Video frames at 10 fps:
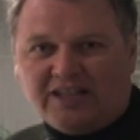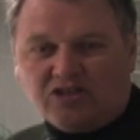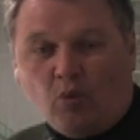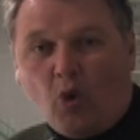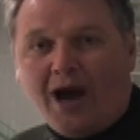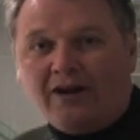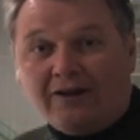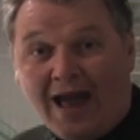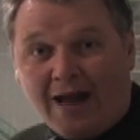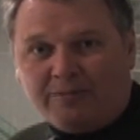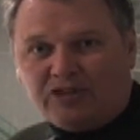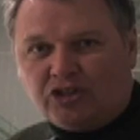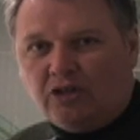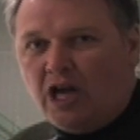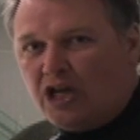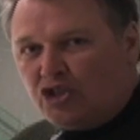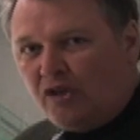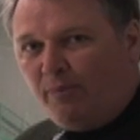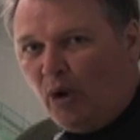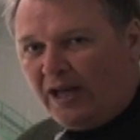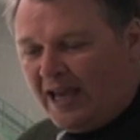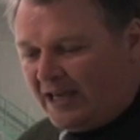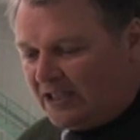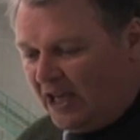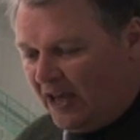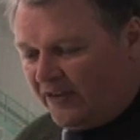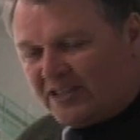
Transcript: It has a wider aperture, 2.8.